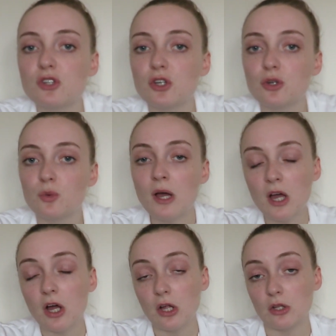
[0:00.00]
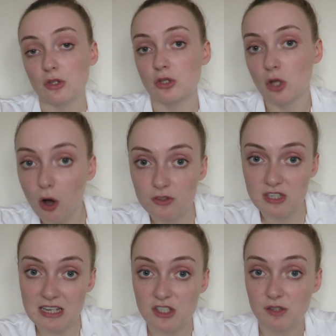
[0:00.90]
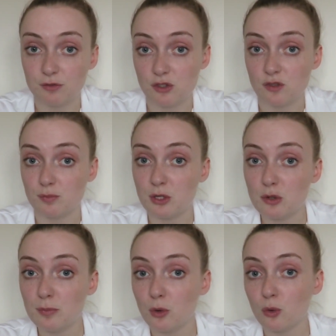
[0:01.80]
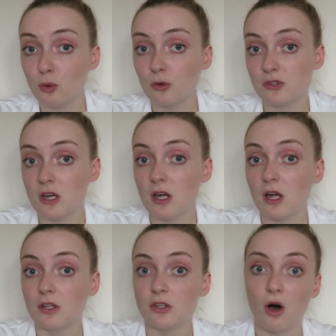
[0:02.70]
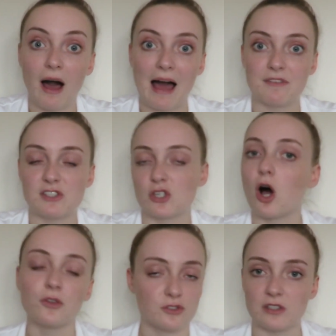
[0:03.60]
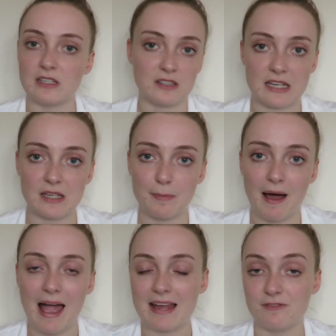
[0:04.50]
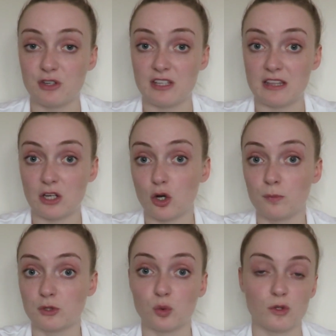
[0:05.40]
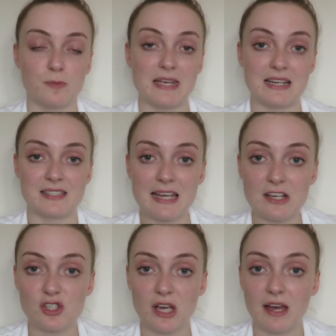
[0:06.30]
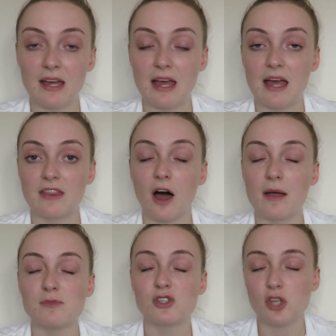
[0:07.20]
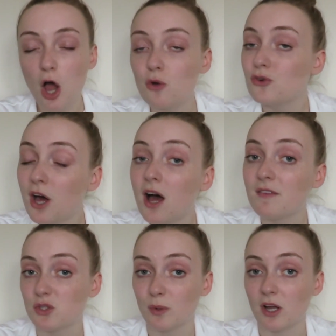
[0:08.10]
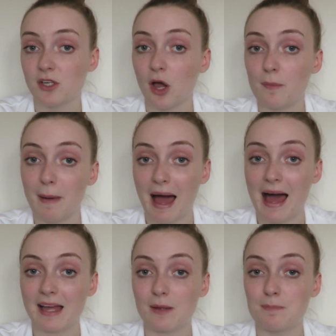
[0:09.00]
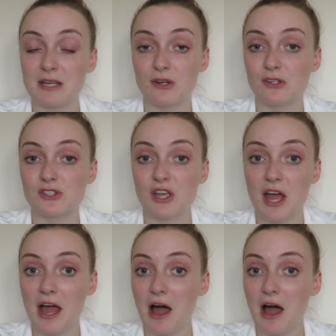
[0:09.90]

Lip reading: to not teaching in front of pupils, not having to constantly think about everything that comes towards being a teacher, that I'm so nervous when I go back because